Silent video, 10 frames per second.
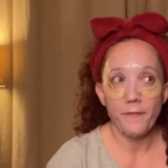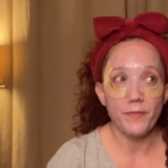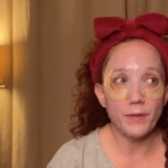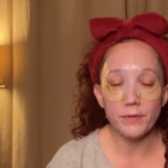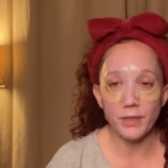
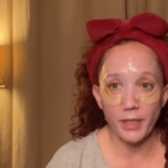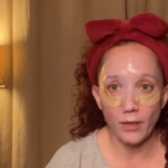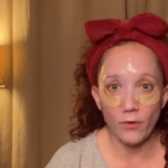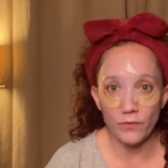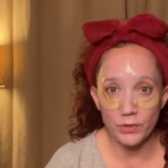they're like
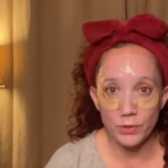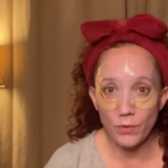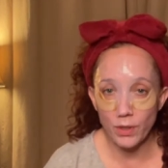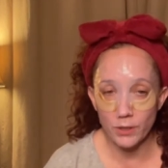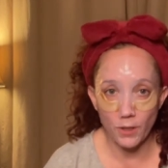over
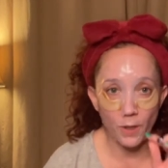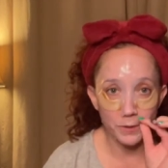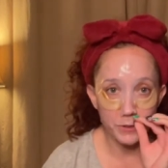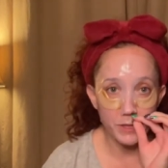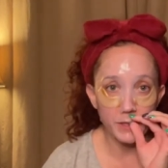
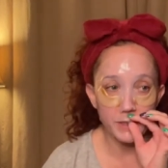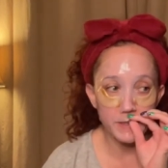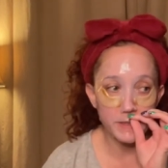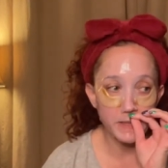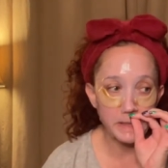$200, at
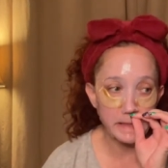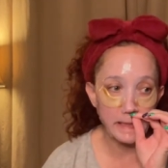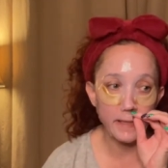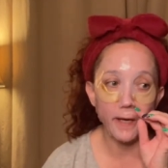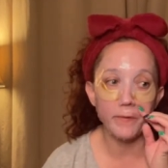least to the
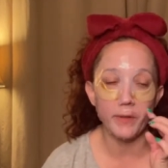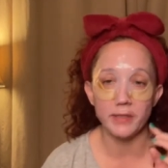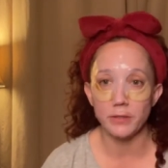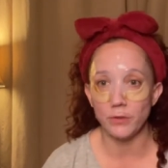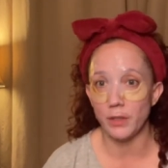lady I went
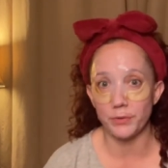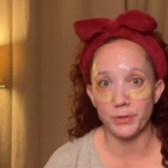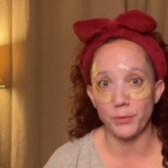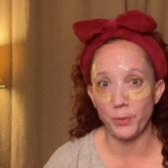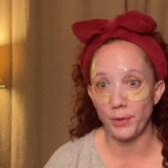to. And I was
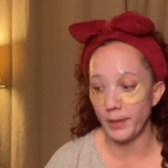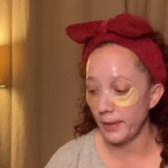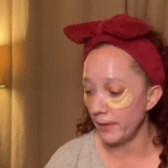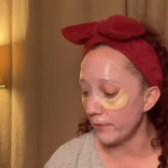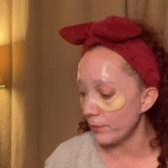like, well, I
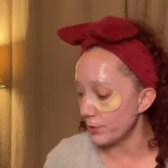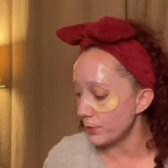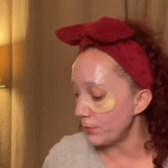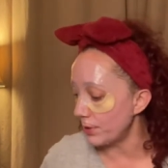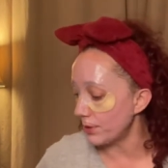can't afford
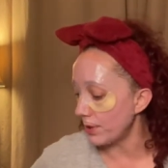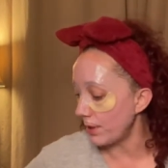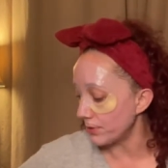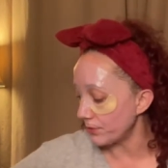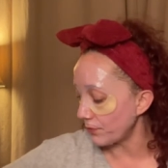
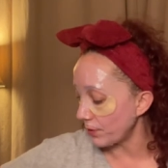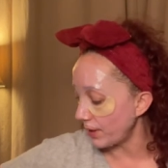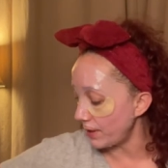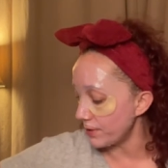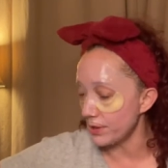$200 for a
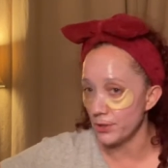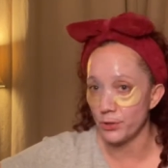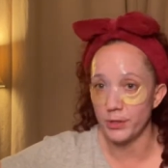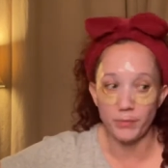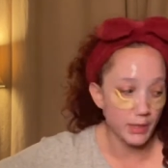keratin
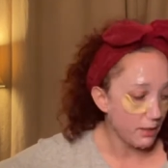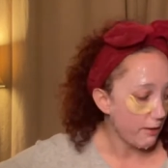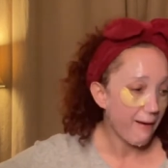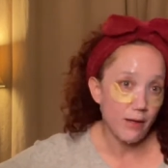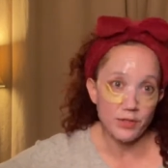treatment.
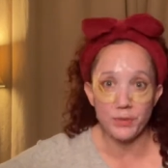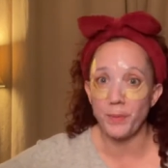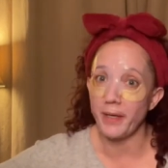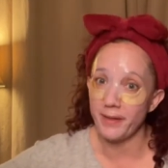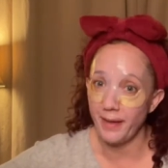I'll just
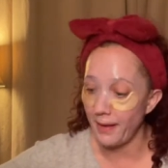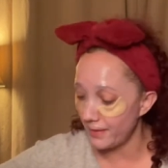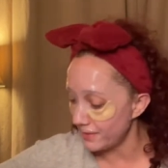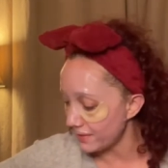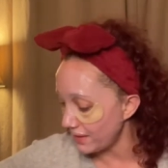buy that
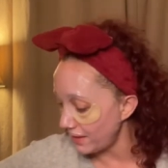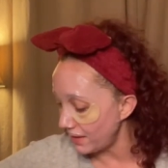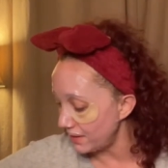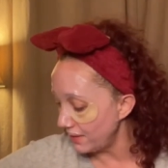instead.